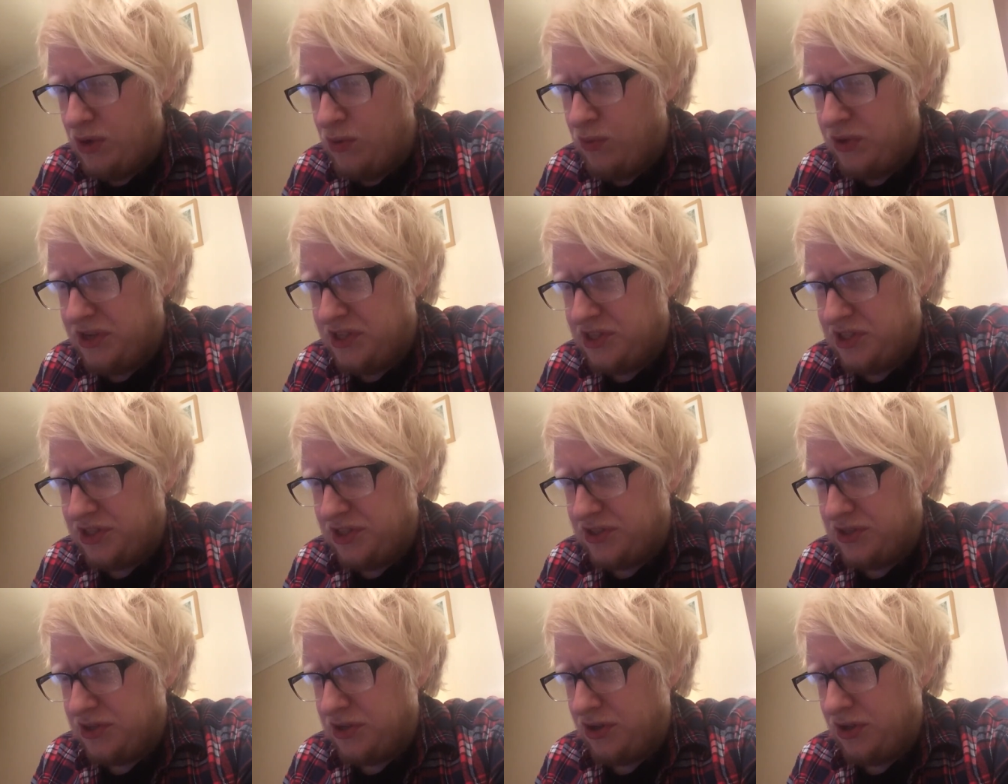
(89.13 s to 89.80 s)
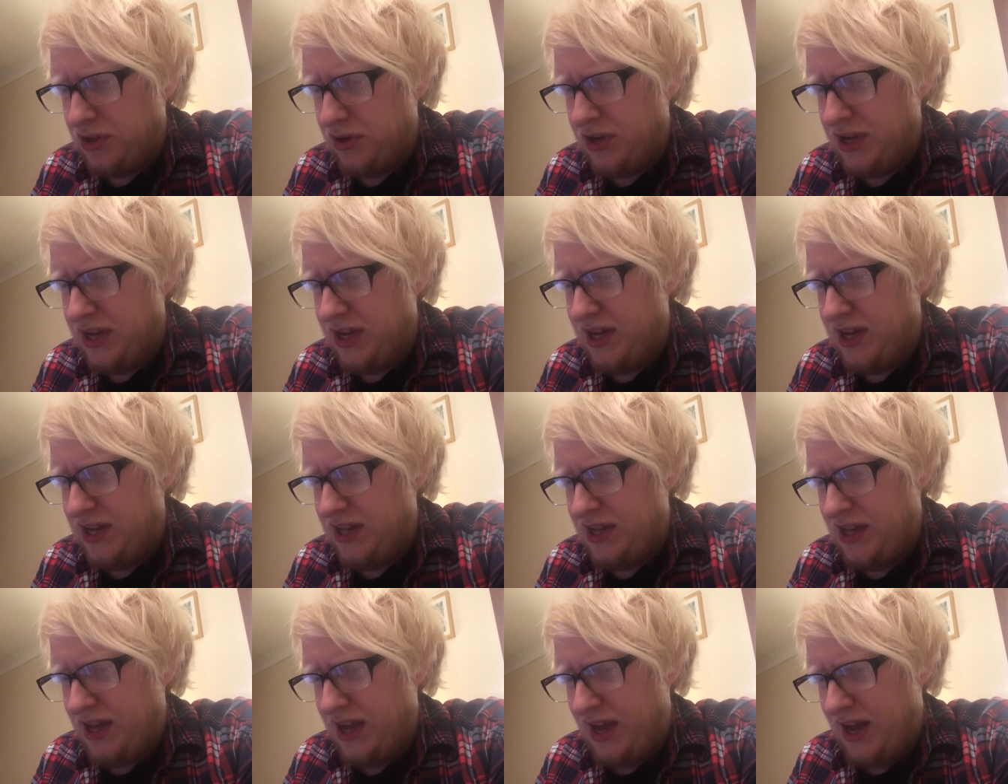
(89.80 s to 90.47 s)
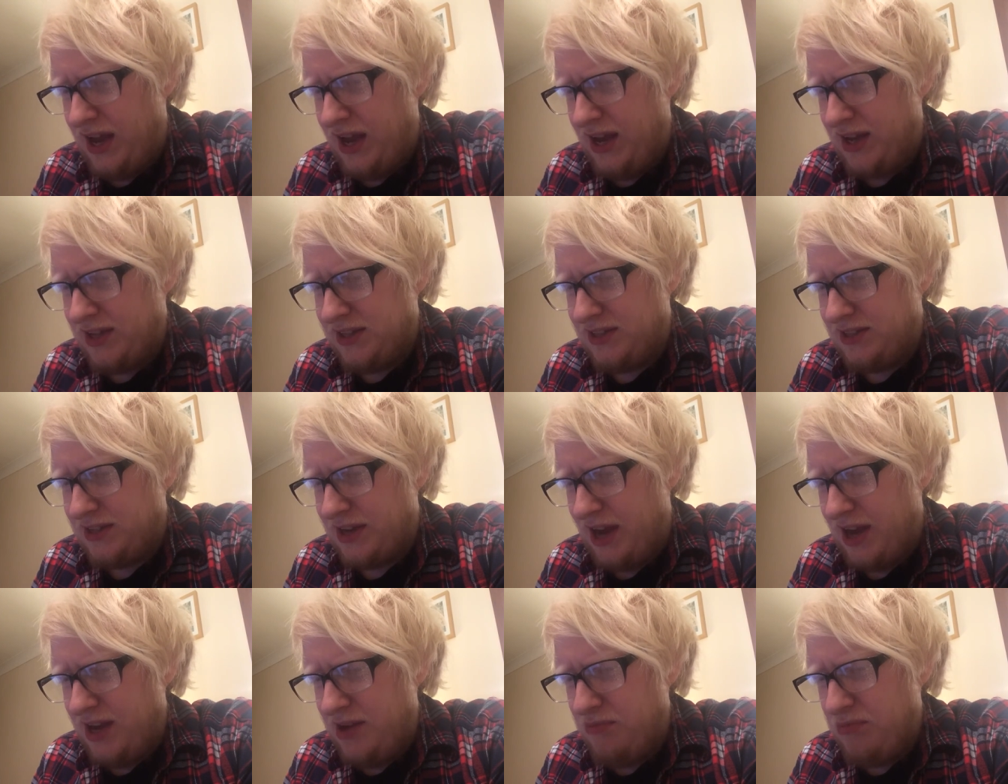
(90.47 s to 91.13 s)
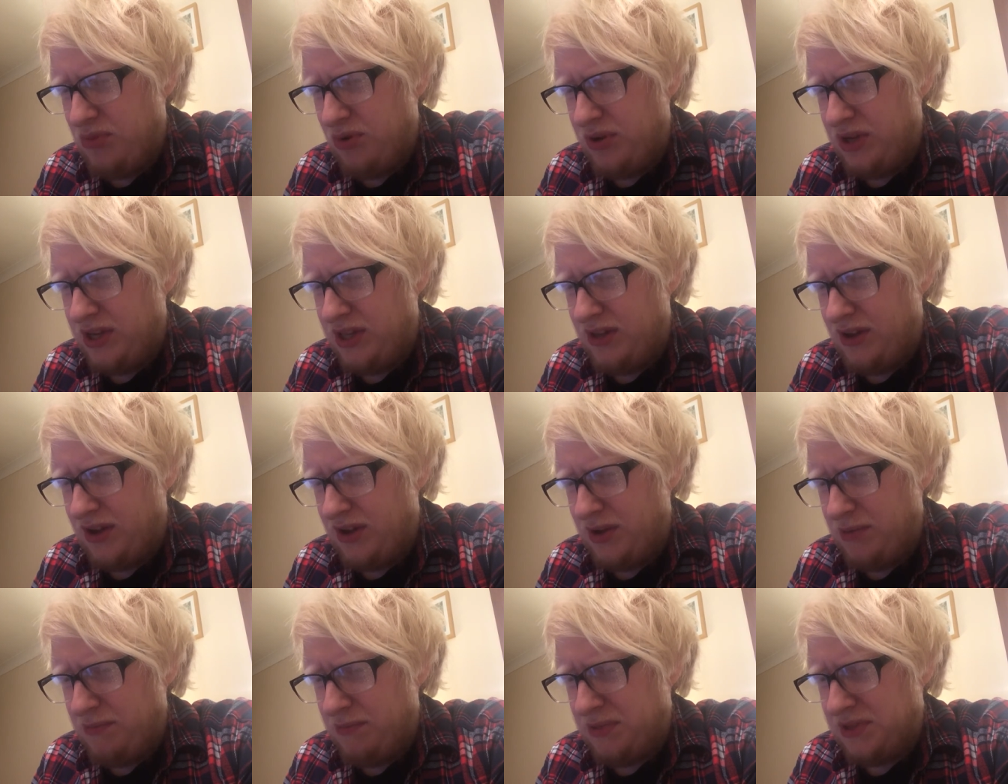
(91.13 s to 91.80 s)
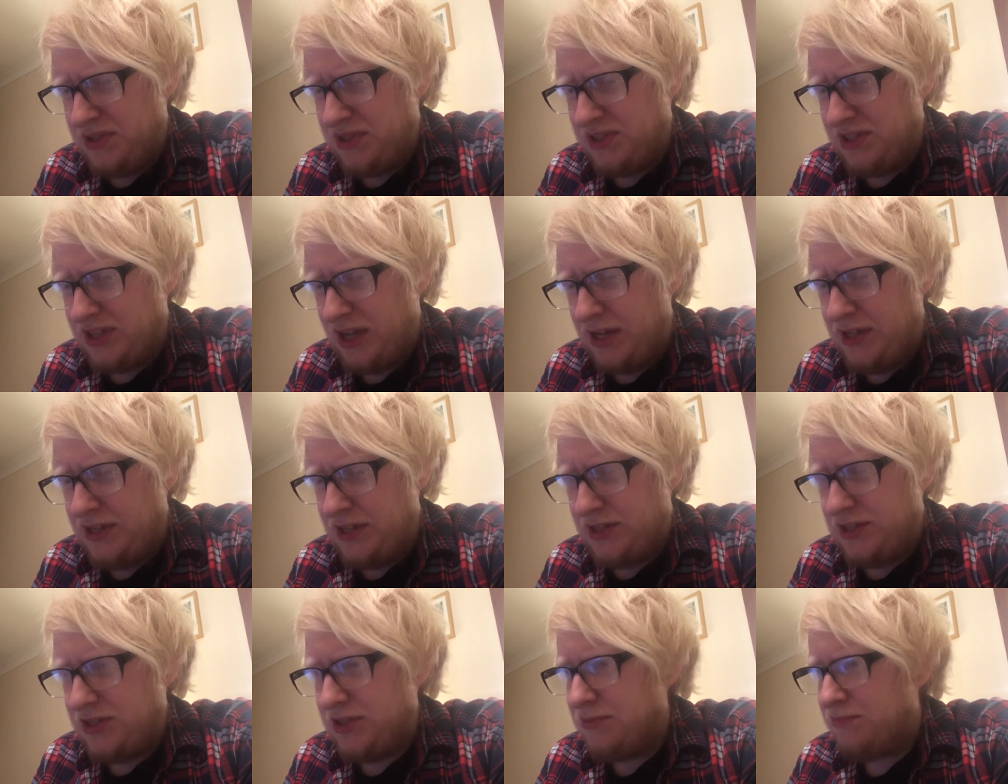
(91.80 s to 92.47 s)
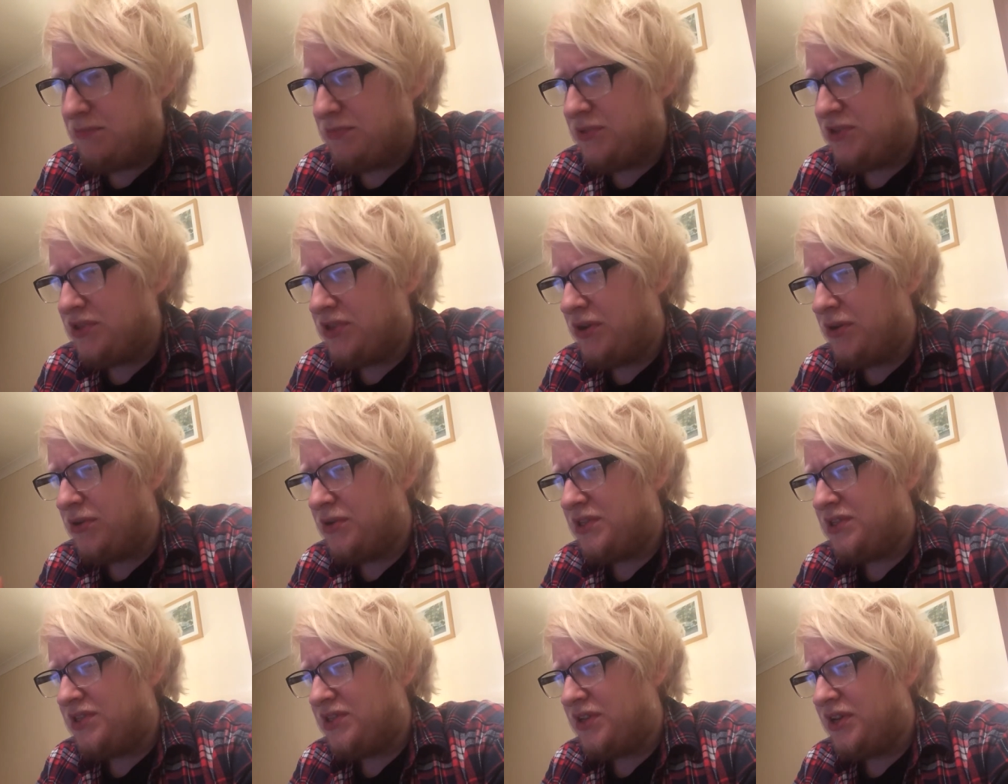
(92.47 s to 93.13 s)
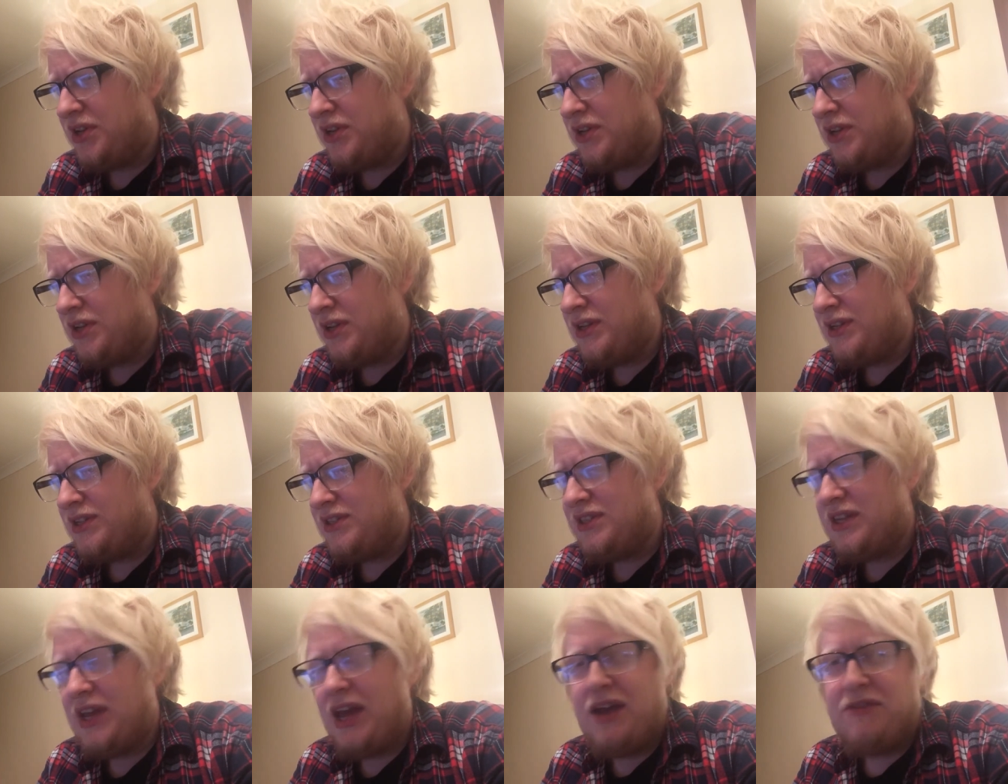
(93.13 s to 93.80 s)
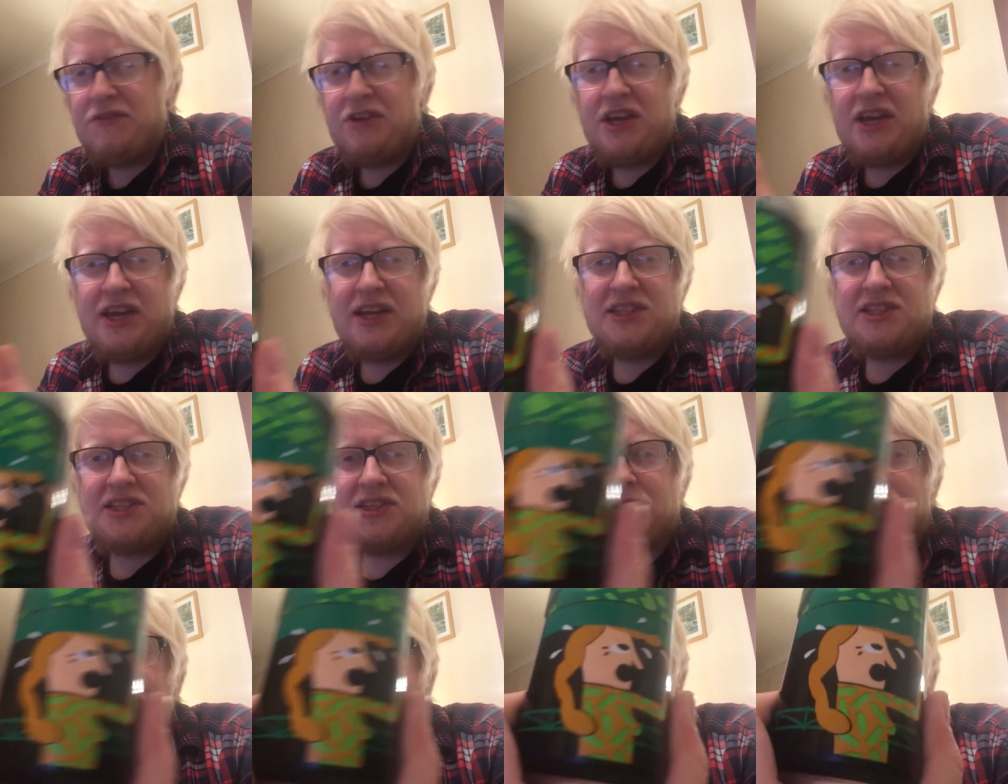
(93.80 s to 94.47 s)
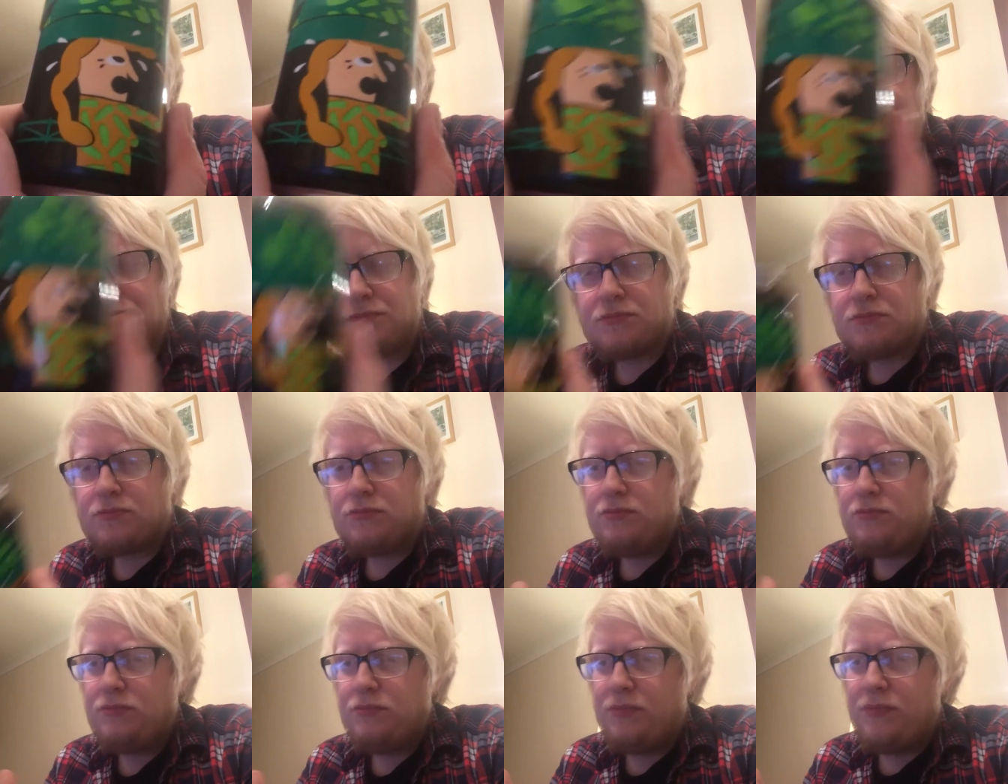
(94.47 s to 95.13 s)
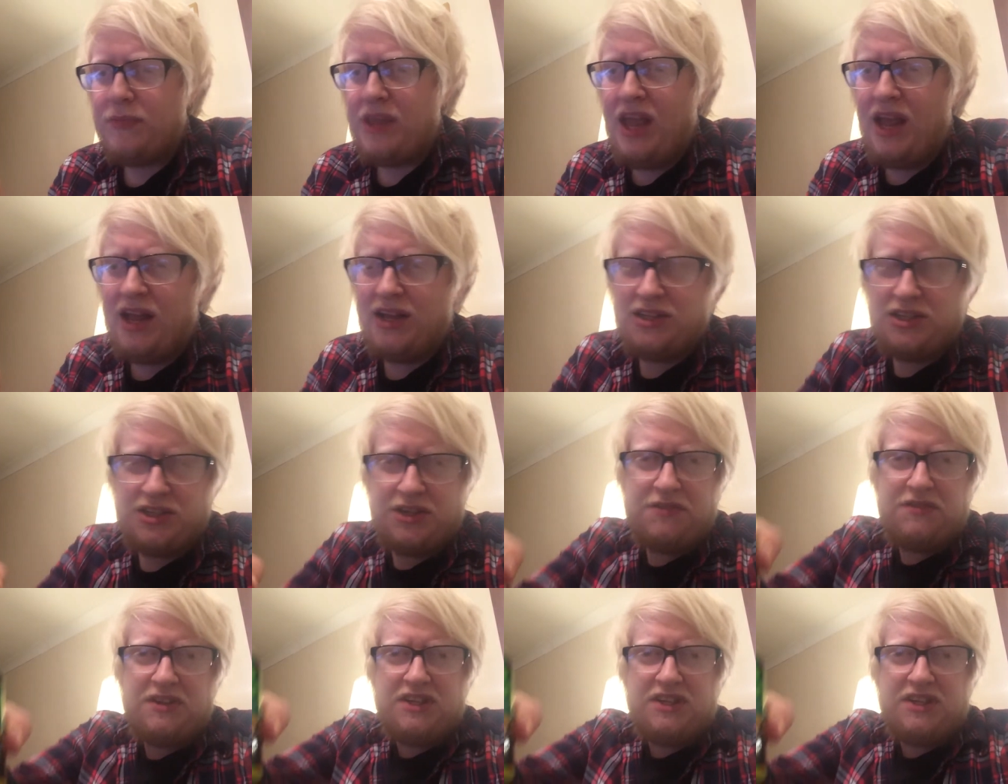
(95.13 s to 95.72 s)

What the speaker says: which is clocking in at 8.9%, so it's a heavy hitter, and a